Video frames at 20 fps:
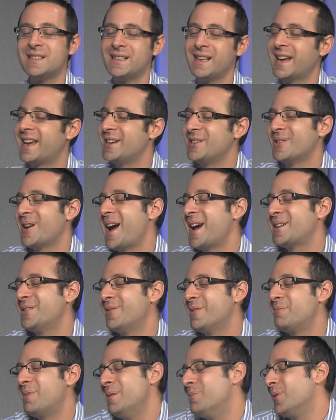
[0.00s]
like interacting
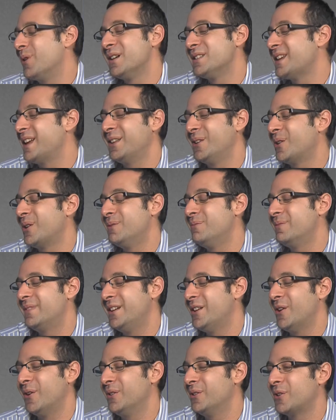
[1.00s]
with people because I learn
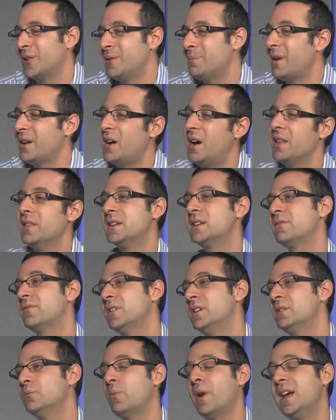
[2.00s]
about all the
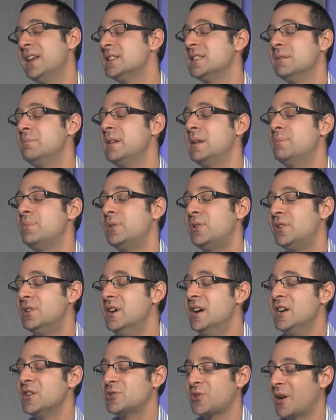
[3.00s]
different ways that people
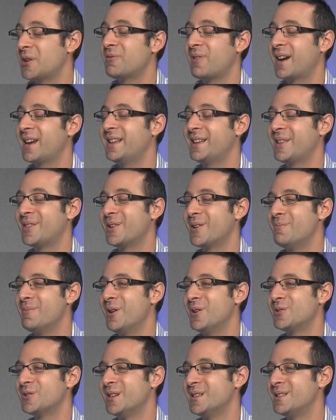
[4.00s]
try to regulate their
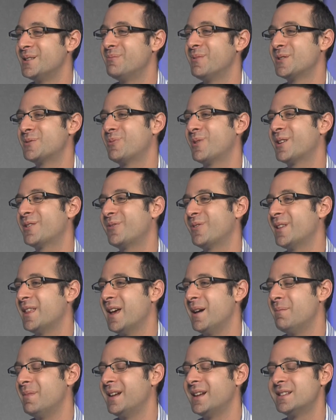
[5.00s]
emotions and what's worked for
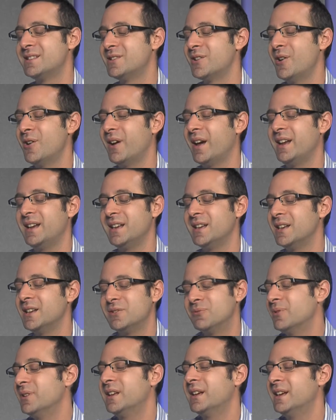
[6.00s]
them. And it's
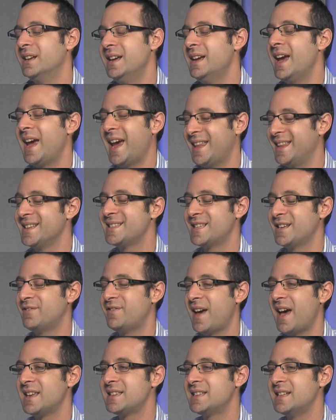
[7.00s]
really endlessly
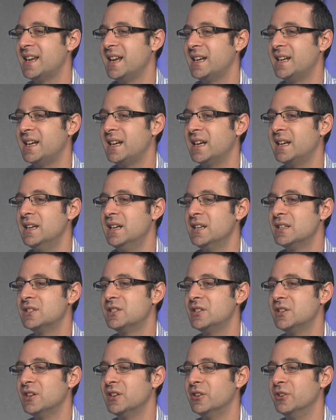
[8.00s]
fascinating
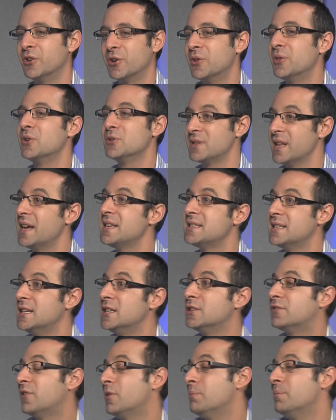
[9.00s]
to learn those lessons
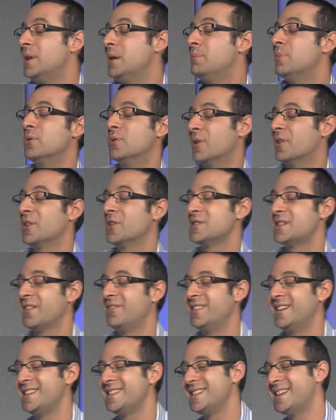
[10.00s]
from people who are in their
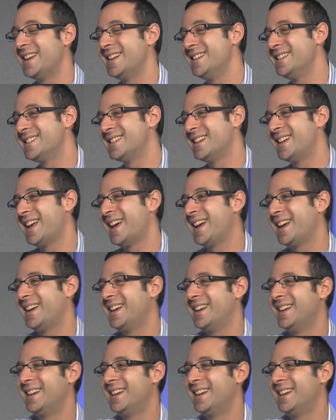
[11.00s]
70s and 80s today.